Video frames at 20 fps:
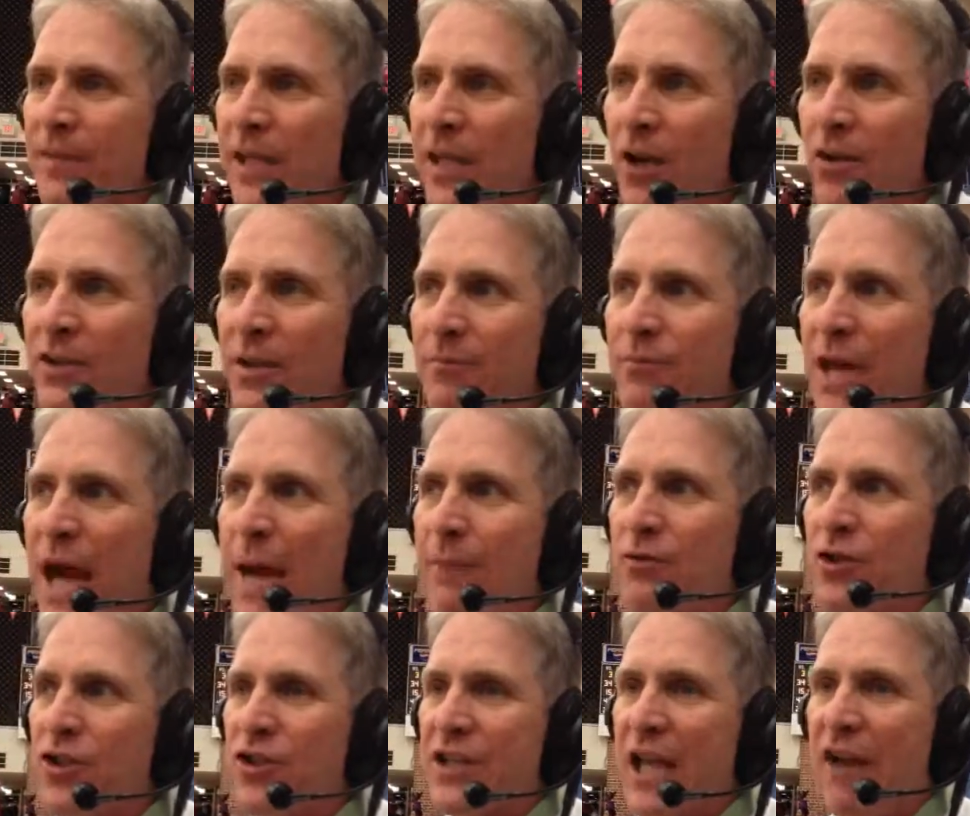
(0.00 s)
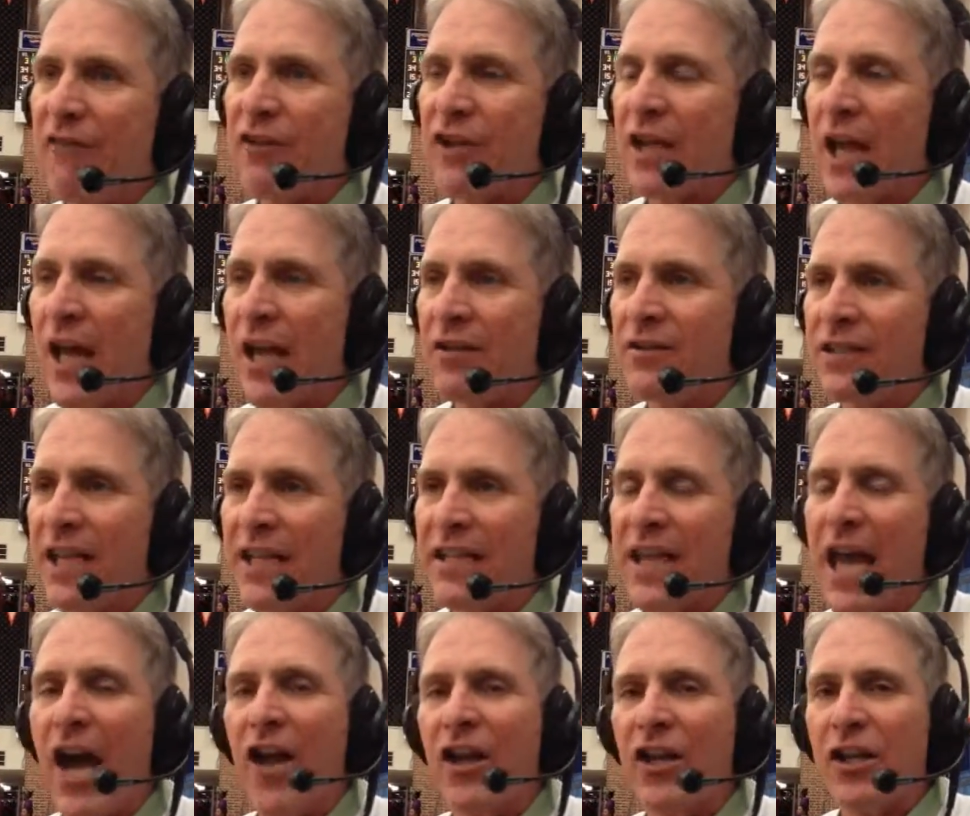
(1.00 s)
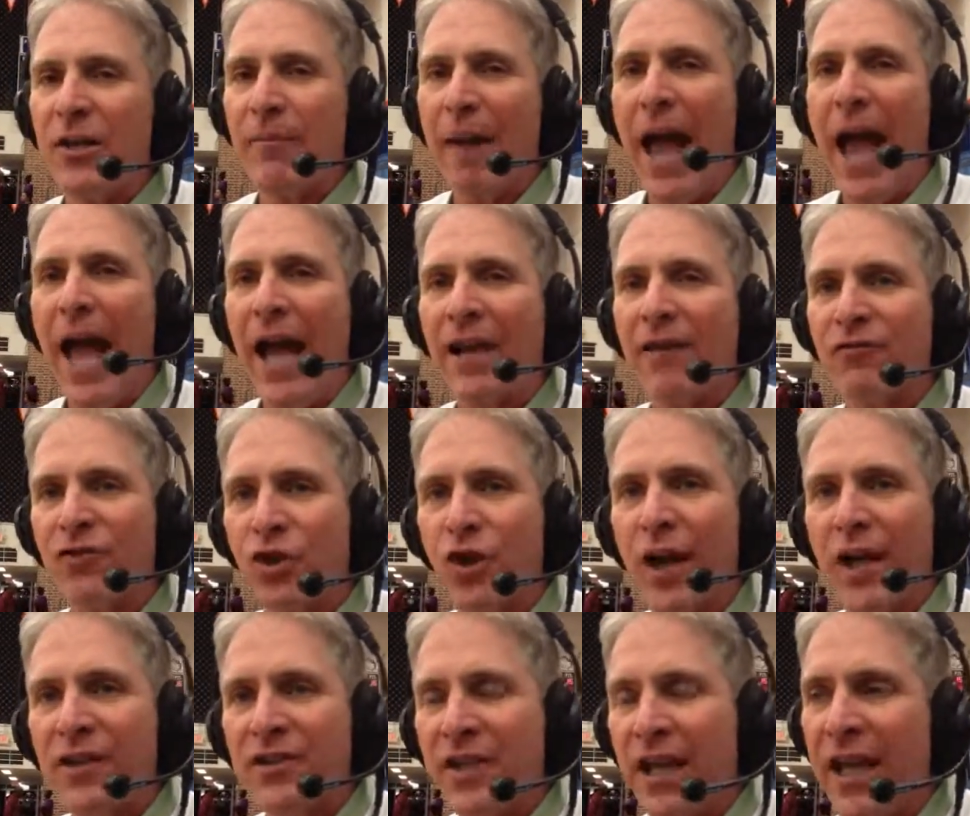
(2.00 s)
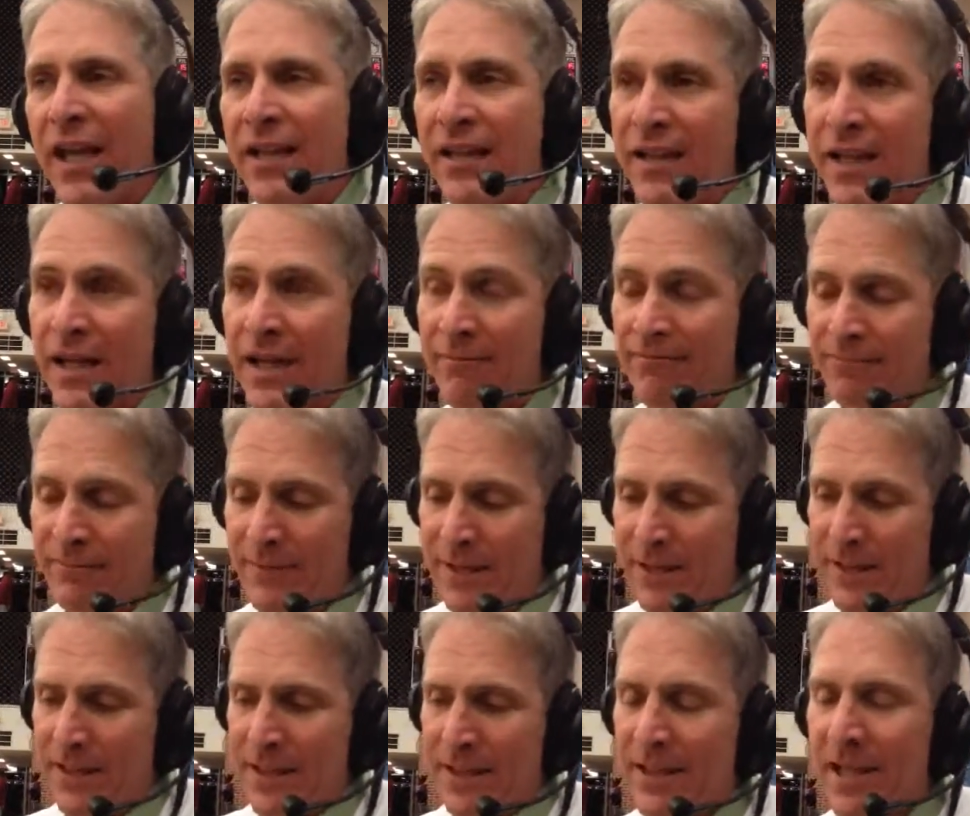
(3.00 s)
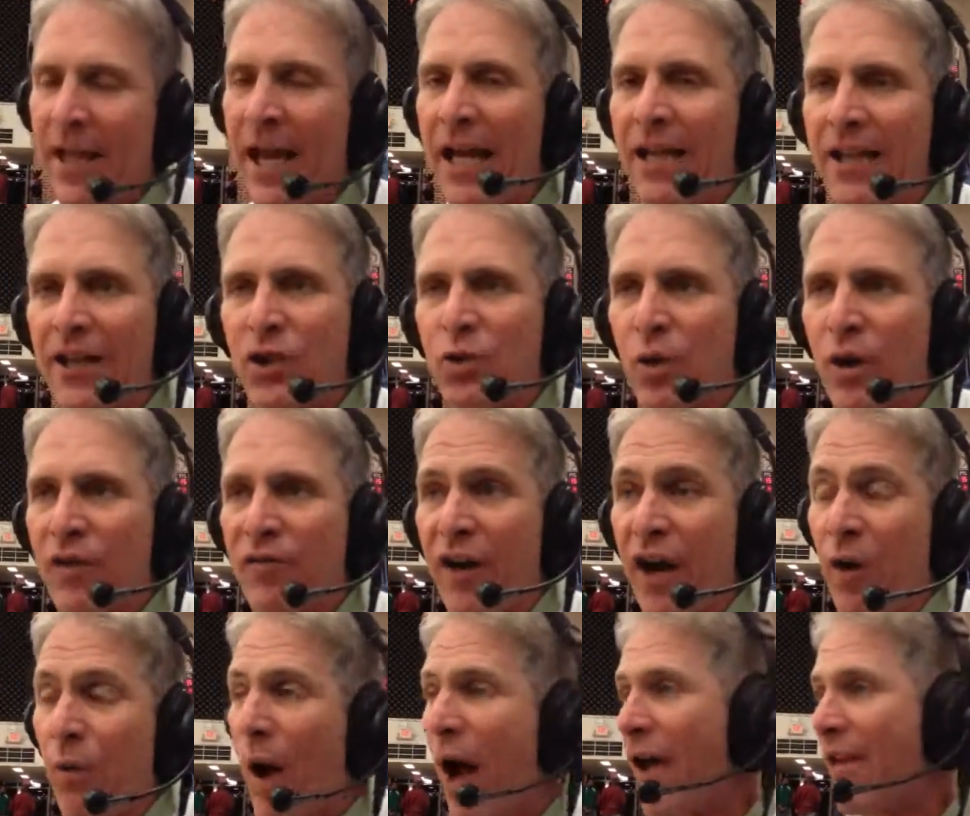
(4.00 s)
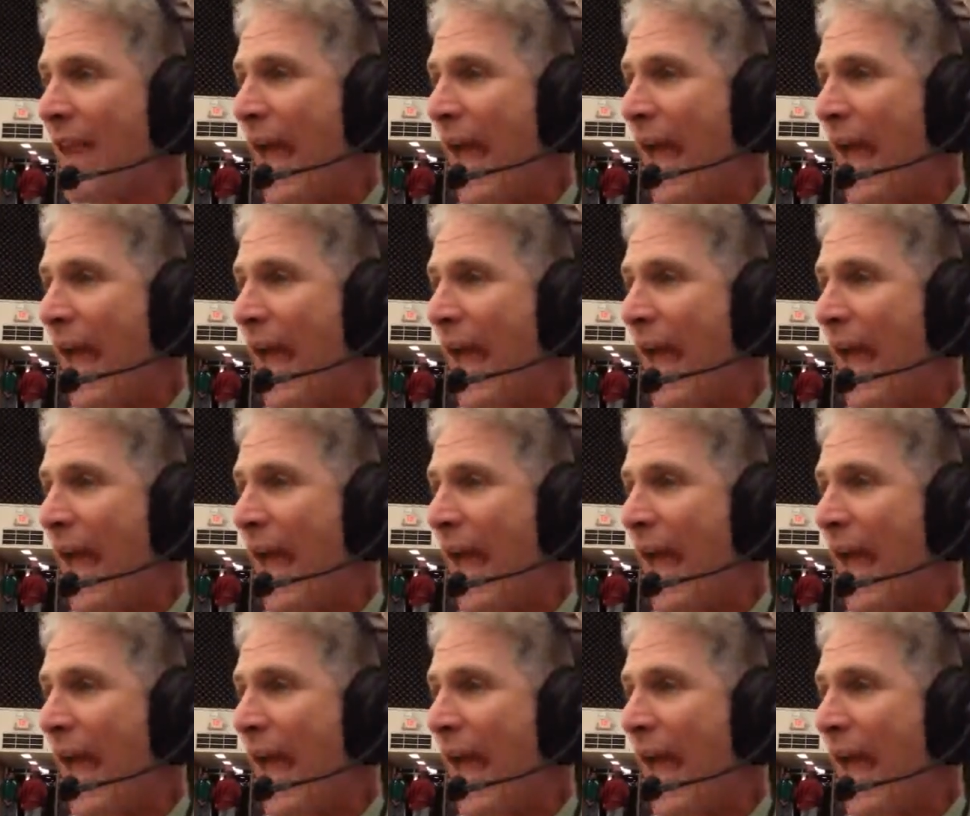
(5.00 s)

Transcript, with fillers: you know, sometimes you just have to kind of dig down in your bag of tricks. And uh, tonight this worked very well.